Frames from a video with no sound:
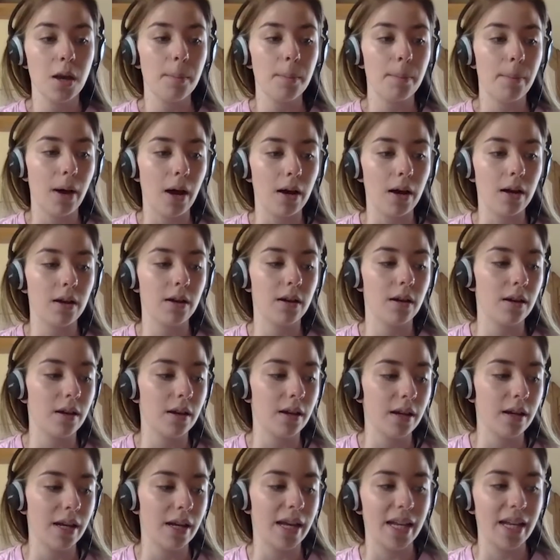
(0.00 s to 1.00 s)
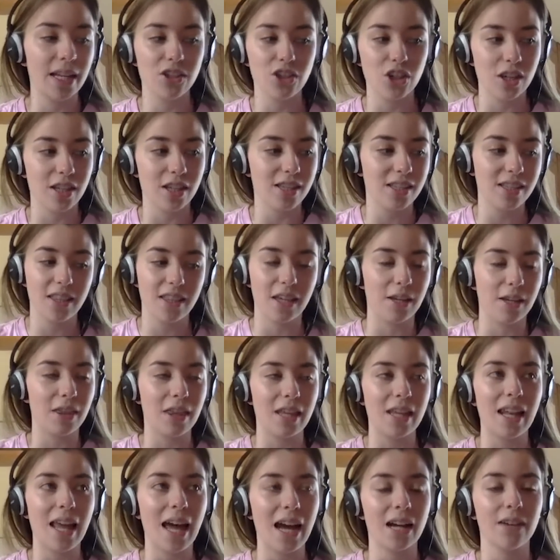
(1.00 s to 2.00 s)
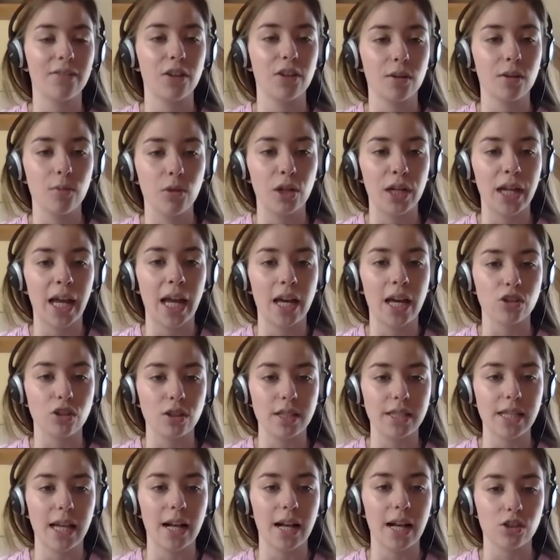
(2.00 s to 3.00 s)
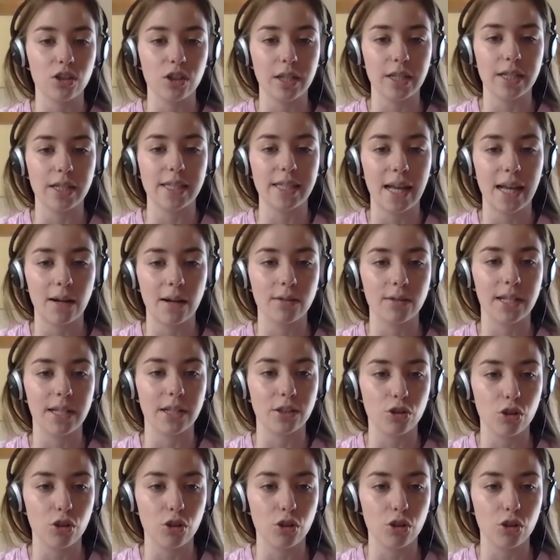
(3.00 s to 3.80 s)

But it just, the lack of communication is actually astounding,